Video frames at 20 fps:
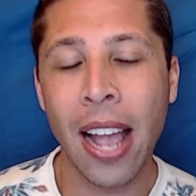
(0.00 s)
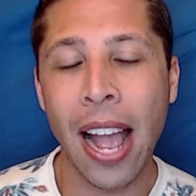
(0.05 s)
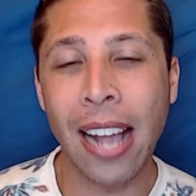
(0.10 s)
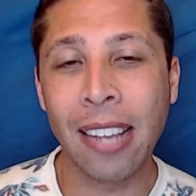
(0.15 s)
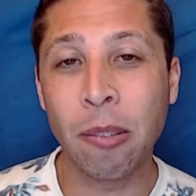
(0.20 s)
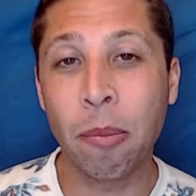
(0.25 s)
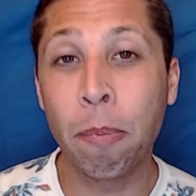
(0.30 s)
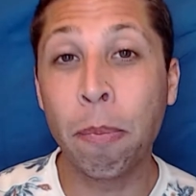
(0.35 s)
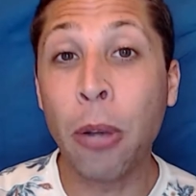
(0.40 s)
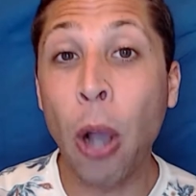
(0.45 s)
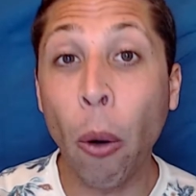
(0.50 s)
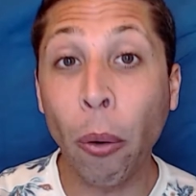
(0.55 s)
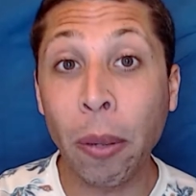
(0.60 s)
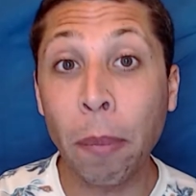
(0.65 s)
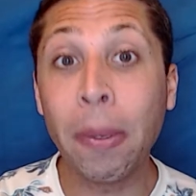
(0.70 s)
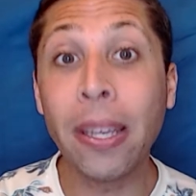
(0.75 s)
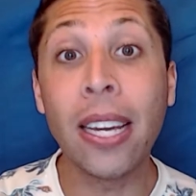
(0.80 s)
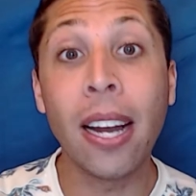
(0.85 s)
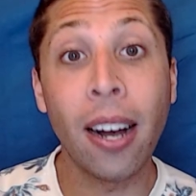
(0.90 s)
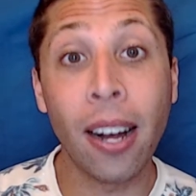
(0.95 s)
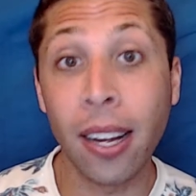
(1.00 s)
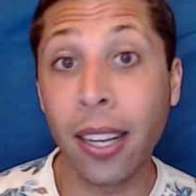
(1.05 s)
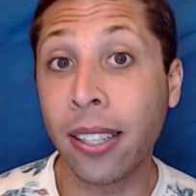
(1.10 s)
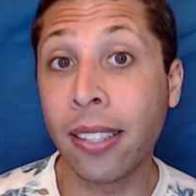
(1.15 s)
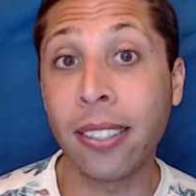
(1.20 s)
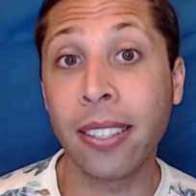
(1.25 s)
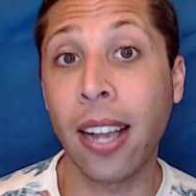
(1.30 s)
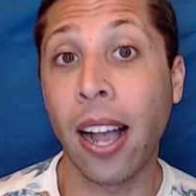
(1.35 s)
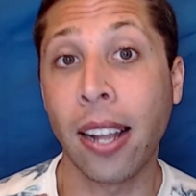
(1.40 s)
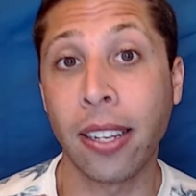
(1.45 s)
as going
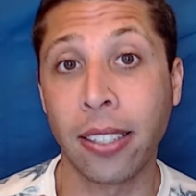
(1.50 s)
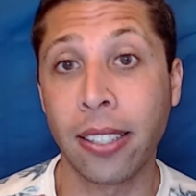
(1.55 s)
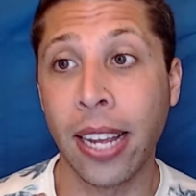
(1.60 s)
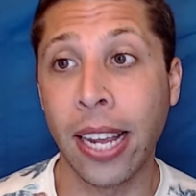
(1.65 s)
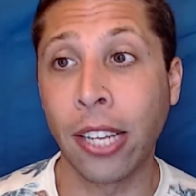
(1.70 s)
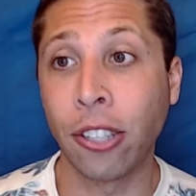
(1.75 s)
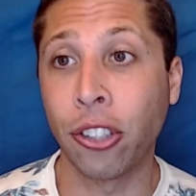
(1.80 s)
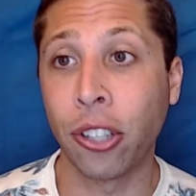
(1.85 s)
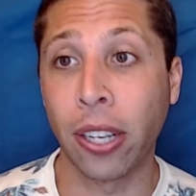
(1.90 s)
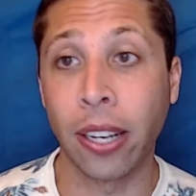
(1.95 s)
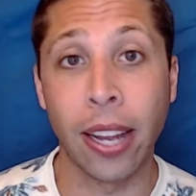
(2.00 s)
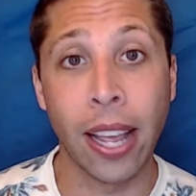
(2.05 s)
beyond connotation.